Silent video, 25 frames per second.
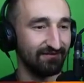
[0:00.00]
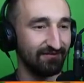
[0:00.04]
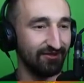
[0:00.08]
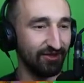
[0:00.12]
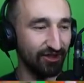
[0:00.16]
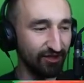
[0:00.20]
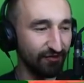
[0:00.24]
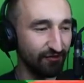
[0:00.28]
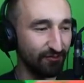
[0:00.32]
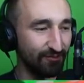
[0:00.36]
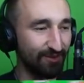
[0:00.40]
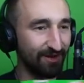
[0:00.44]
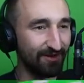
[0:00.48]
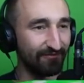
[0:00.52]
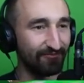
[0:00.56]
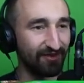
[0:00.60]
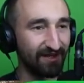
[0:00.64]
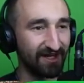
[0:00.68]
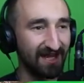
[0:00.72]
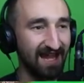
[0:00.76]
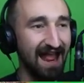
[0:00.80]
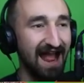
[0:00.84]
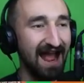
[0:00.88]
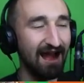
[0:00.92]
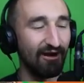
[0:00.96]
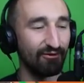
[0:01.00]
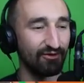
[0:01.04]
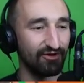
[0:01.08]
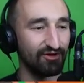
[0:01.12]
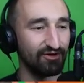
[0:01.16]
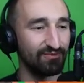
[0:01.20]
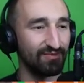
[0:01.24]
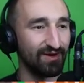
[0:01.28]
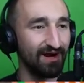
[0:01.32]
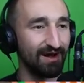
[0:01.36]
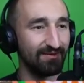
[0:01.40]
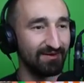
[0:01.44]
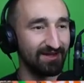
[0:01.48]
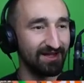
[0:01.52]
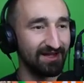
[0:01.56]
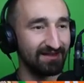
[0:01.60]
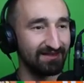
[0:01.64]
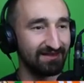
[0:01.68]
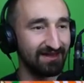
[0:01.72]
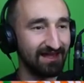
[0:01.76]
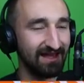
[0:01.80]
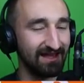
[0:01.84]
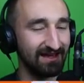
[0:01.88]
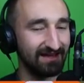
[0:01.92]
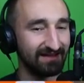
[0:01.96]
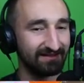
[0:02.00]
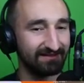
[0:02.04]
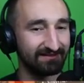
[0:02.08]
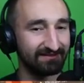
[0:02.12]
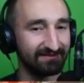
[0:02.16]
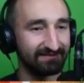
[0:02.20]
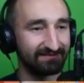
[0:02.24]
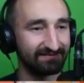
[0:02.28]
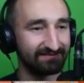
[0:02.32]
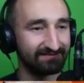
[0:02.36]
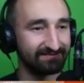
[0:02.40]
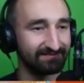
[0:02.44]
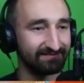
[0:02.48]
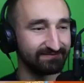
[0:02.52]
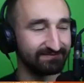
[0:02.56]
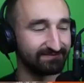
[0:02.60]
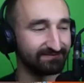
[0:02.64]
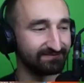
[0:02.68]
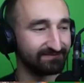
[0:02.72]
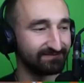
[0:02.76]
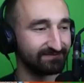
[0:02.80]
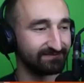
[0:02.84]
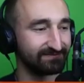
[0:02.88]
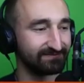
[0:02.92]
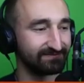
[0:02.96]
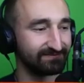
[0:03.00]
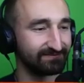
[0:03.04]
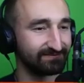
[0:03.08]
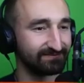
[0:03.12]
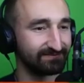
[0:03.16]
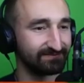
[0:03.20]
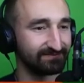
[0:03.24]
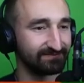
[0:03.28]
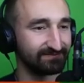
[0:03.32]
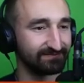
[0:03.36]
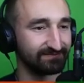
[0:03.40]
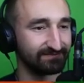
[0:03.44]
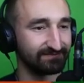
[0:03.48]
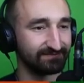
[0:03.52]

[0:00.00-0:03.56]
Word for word: I feel like if you played for like an hour, you'd probably hit that. Probably. Maybe.